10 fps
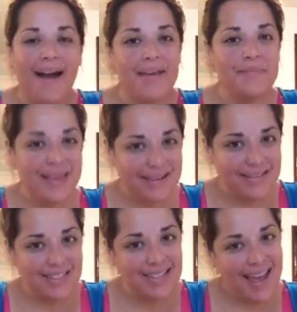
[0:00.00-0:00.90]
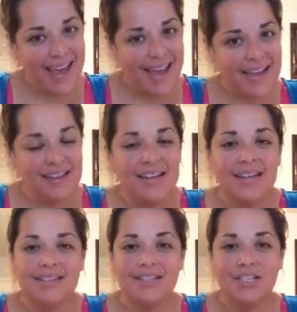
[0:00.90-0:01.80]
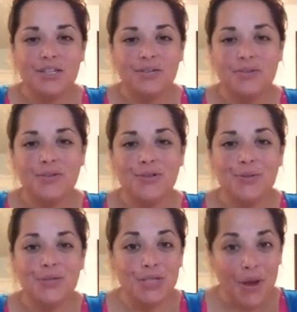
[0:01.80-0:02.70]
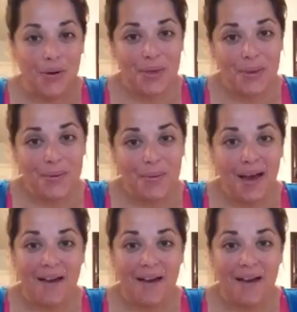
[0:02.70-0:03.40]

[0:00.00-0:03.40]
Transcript: I'm here today to show you